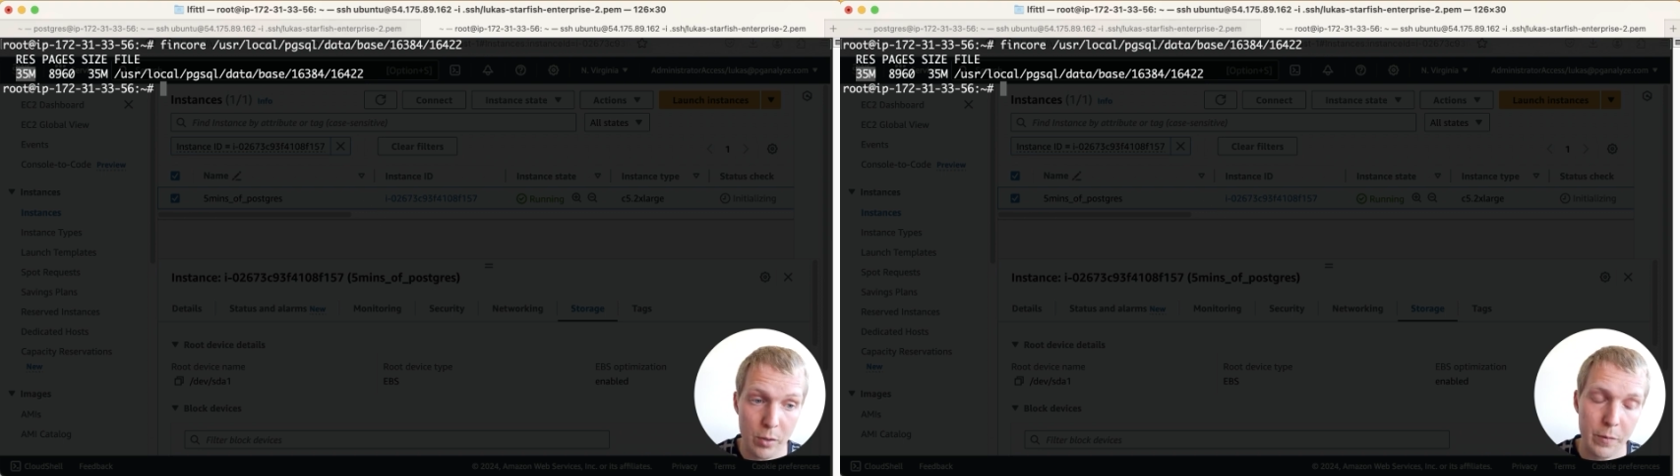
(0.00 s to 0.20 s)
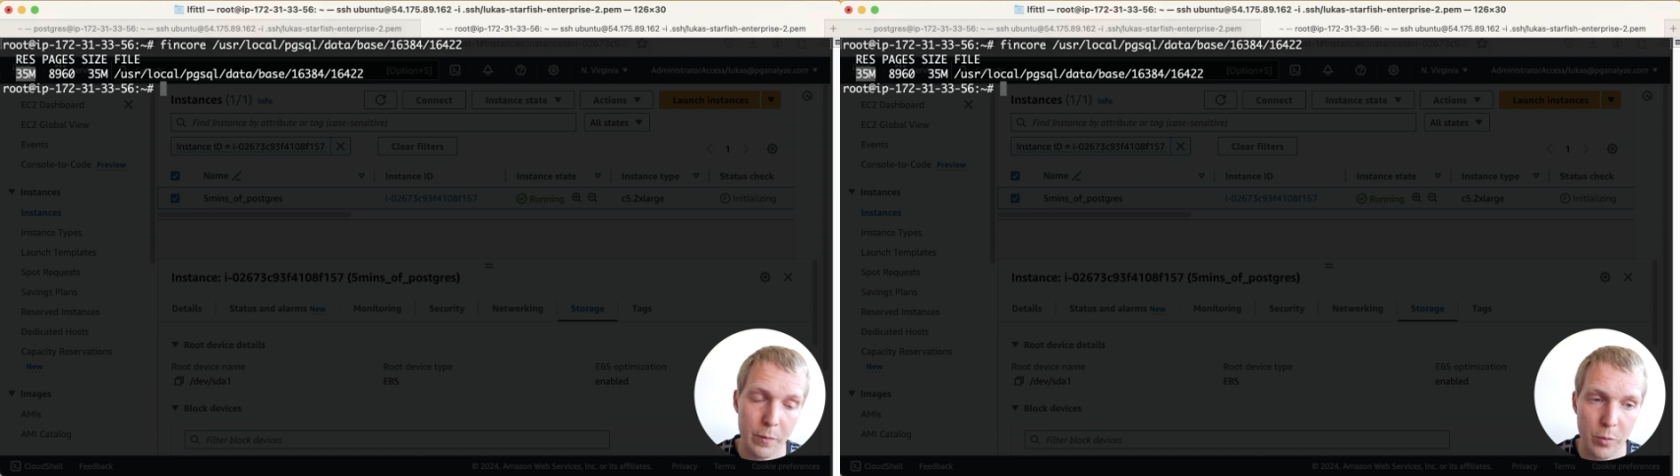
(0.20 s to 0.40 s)

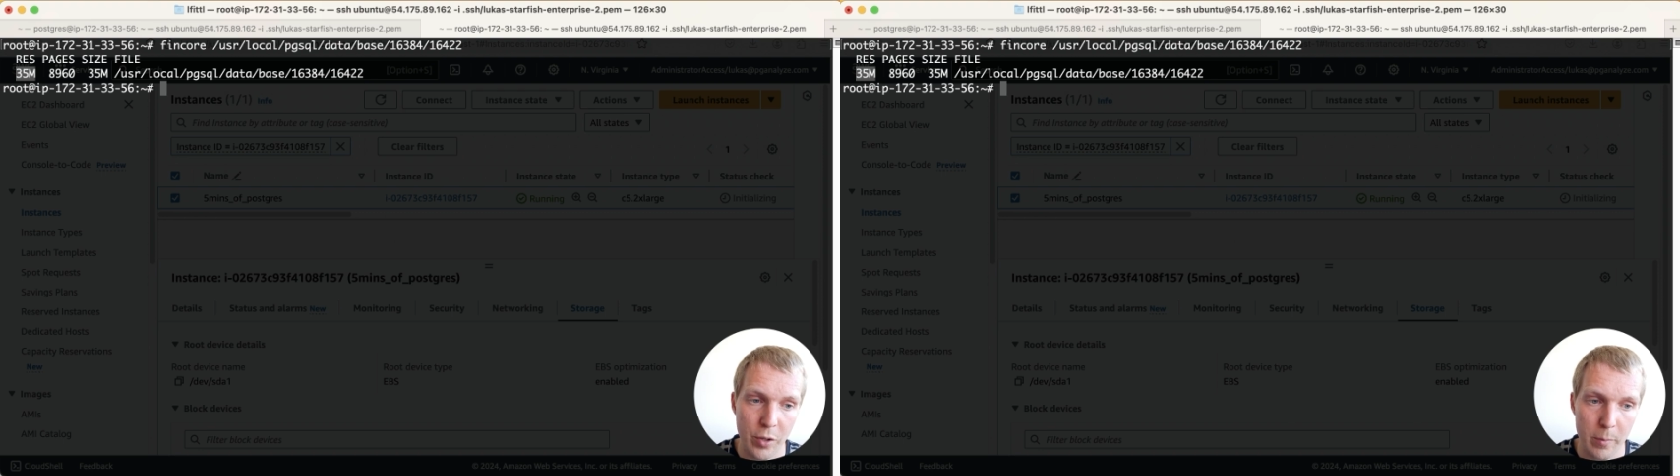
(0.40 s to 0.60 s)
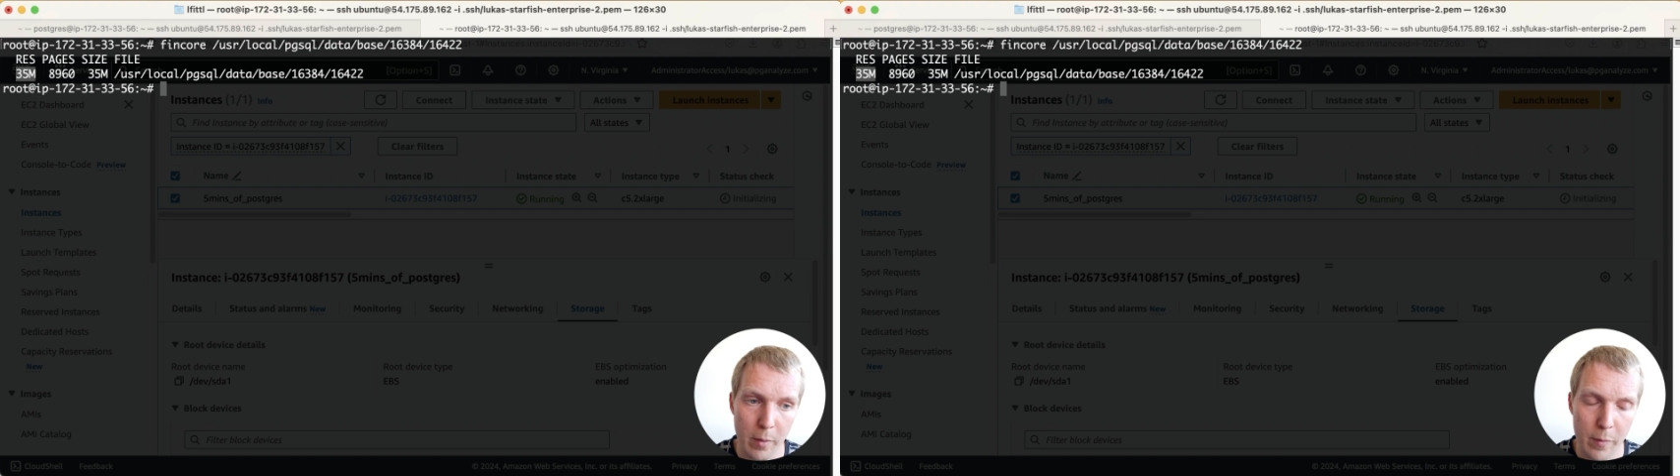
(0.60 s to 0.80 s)
just from the
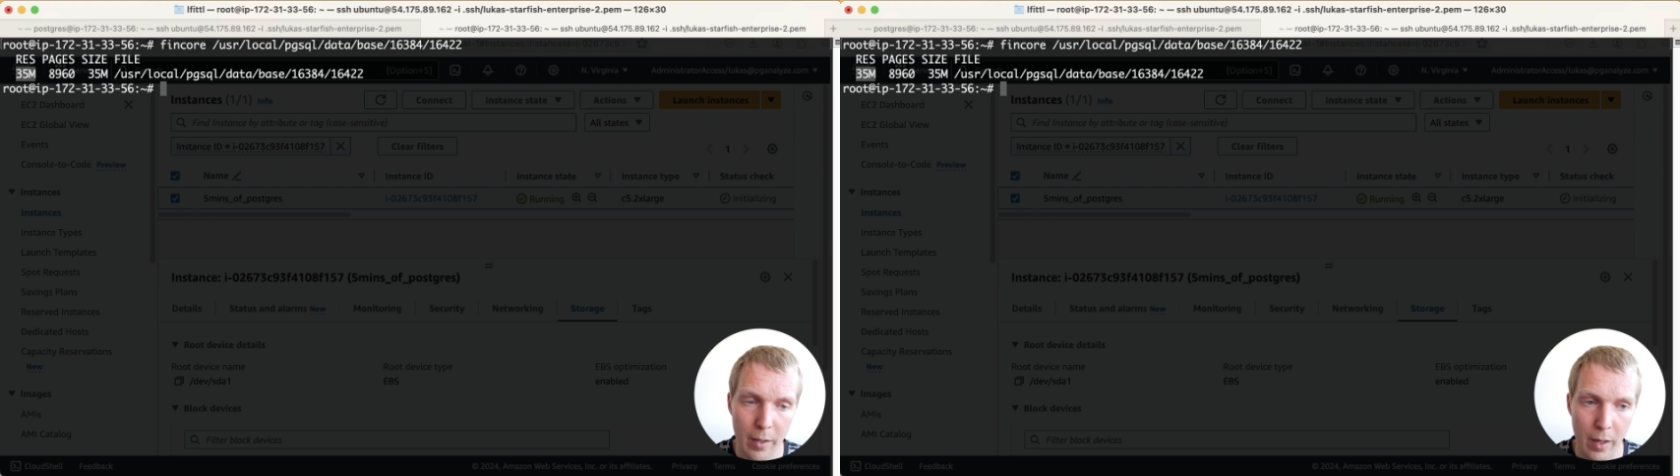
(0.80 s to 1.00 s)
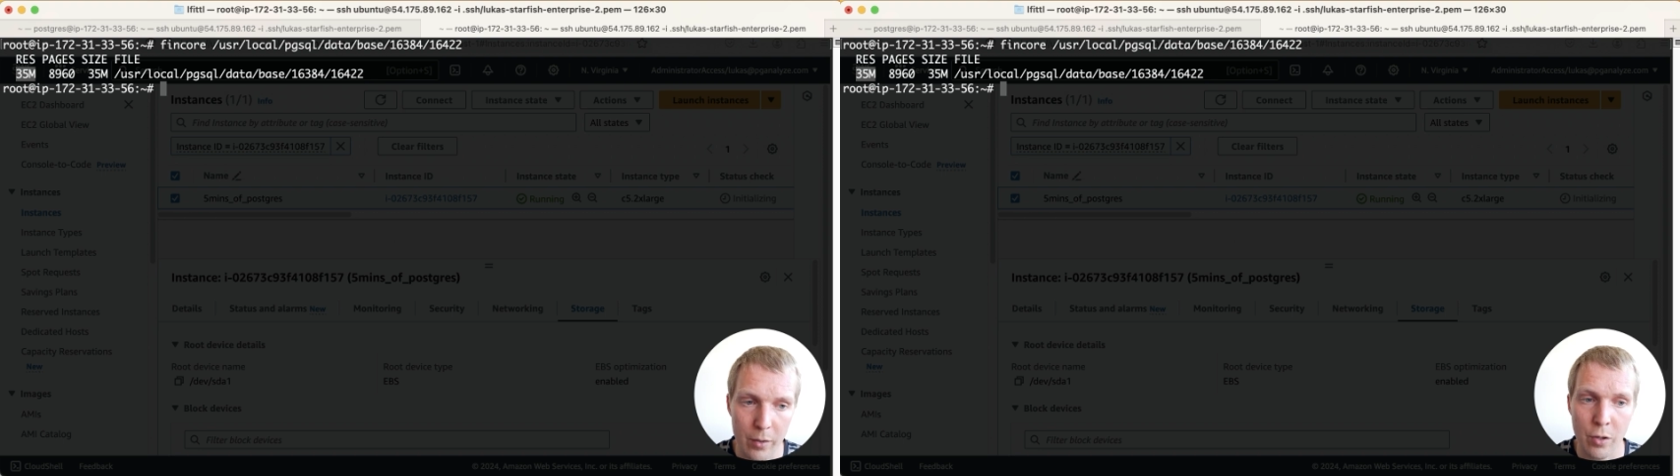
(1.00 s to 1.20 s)
shared buffer
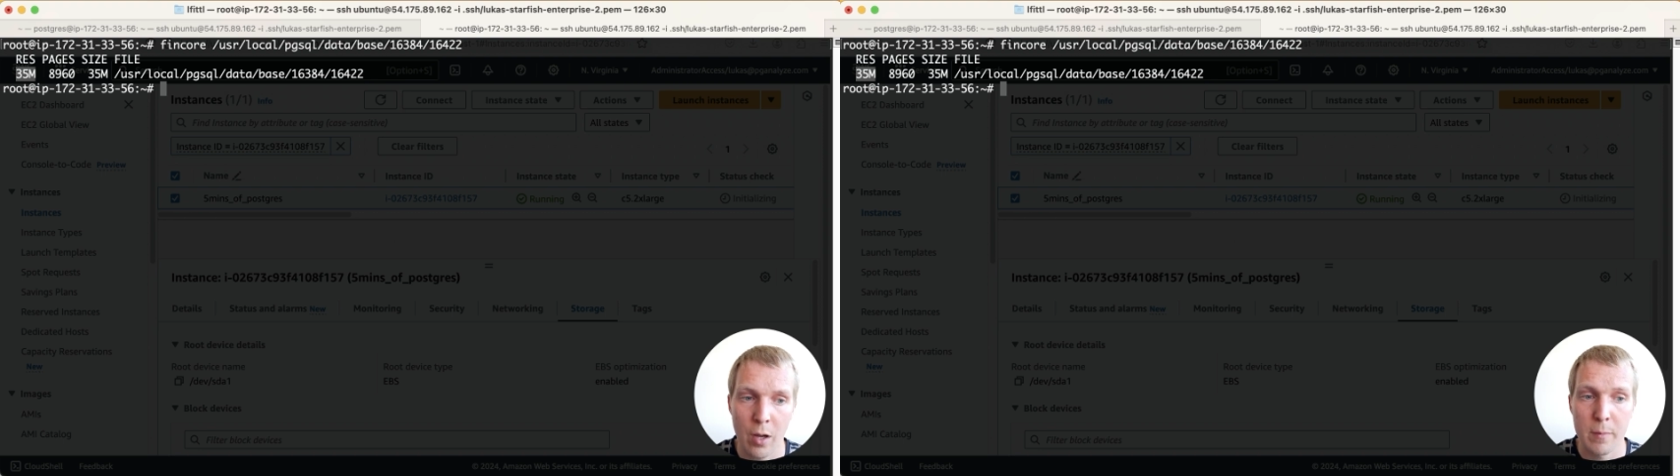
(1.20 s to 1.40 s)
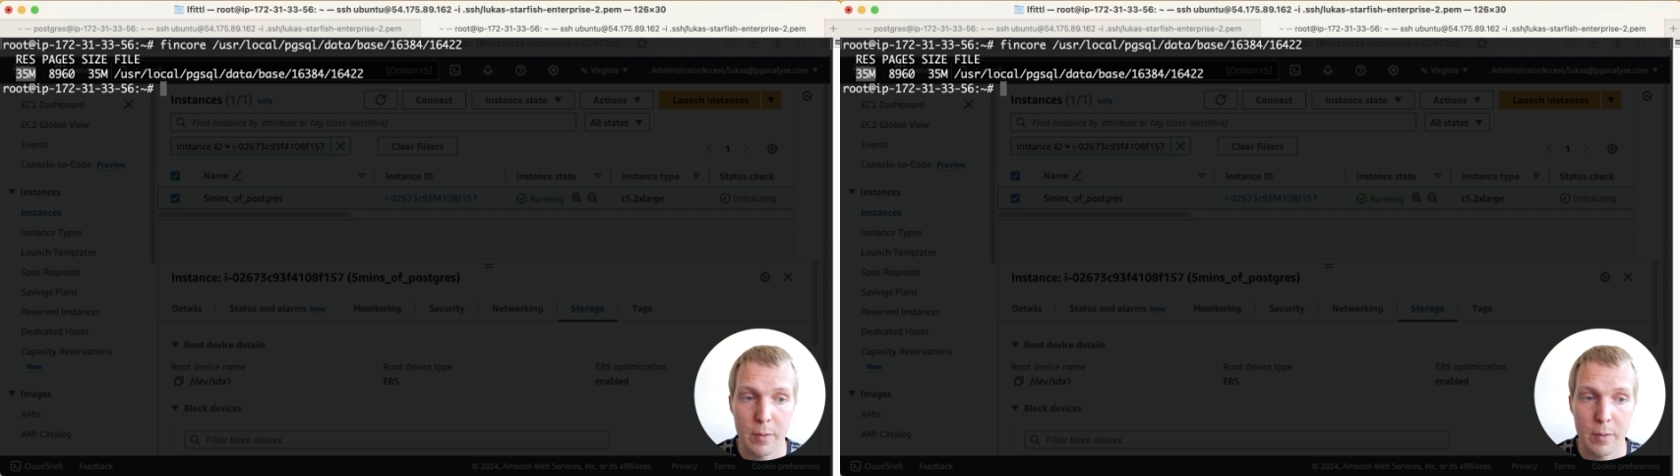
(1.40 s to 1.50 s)
cache,